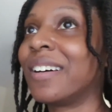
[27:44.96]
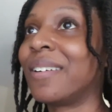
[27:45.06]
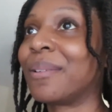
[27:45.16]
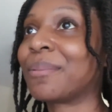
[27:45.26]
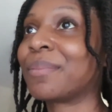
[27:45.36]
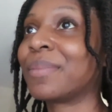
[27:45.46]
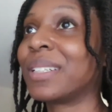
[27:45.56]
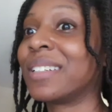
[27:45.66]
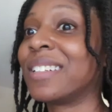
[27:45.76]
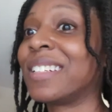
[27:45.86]

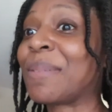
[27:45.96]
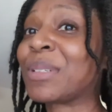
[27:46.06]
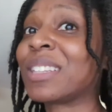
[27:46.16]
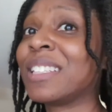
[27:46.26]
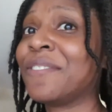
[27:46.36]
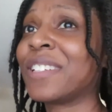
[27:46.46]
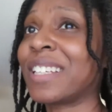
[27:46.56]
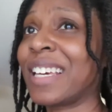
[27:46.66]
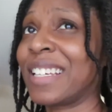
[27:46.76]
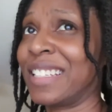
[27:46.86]
Um, and I'm gonna leave
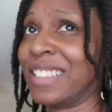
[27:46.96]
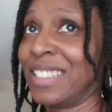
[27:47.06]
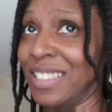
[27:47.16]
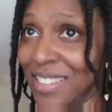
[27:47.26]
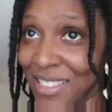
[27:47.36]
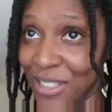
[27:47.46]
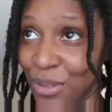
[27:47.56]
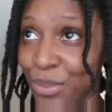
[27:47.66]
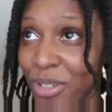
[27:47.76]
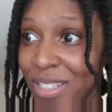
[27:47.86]
it at
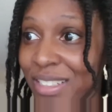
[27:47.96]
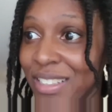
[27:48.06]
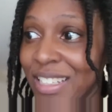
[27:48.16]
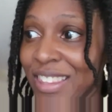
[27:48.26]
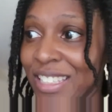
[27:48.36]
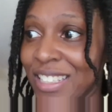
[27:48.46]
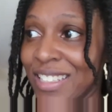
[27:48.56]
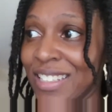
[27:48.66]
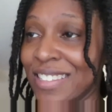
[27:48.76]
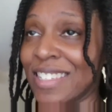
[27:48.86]
Enterprise, I think.
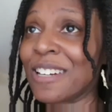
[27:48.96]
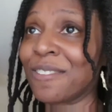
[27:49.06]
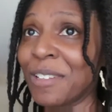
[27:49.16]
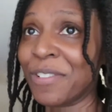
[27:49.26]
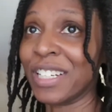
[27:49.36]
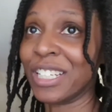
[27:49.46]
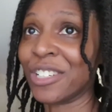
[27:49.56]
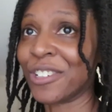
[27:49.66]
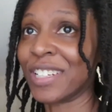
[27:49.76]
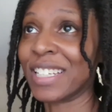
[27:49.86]
Instead of leaving it
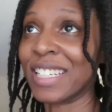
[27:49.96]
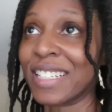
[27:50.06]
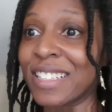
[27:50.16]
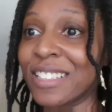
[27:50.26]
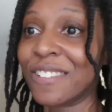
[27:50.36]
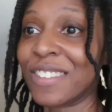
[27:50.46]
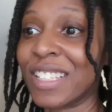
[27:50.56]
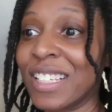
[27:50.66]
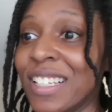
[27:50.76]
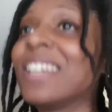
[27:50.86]
here and getting a lift.
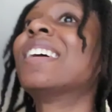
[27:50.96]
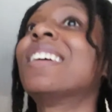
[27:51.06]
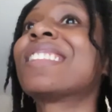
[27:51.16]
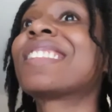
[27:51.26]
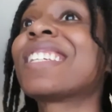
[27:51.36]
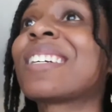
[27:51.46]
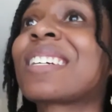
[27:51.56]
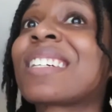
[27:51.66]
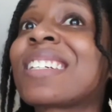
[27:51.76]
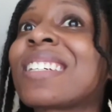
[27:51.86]
I
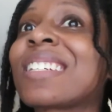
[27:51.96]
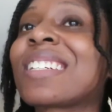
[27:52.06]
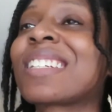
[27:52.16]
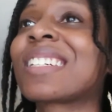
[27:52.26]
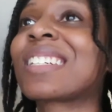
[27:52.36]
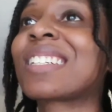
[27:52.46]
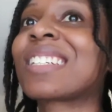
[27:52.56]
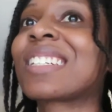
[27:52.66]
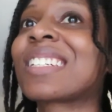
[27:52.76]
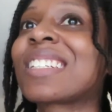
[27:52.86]

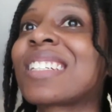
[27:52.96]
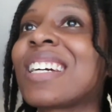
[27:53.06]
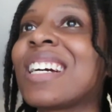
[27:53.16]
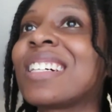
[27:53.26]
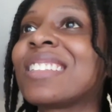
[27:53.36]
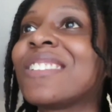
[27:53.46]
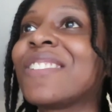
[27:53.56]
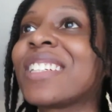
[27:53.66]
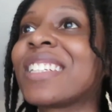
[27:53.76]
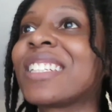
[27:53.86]
think I'll leave
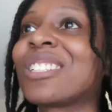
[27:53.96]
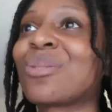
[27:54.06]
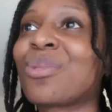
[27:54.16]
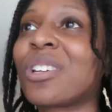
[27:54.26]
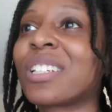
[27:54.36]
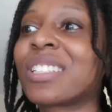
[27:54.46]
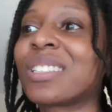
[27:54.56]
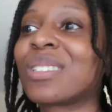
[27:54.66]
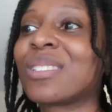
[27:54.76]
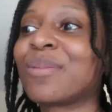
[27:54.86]
it at
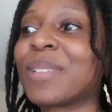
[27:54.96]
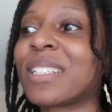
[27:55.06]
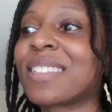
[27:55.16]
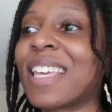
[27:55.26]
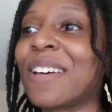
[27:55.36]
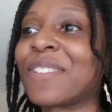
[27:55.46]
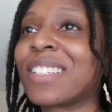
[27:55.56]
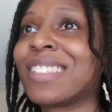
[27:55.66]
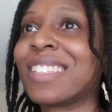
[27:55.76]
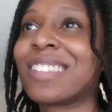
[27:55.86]
Enterprise because they have a
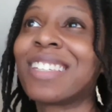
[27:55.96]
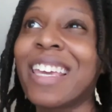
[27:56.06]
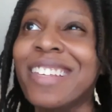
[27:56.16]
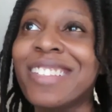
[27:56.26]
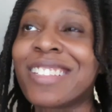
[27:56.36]
gate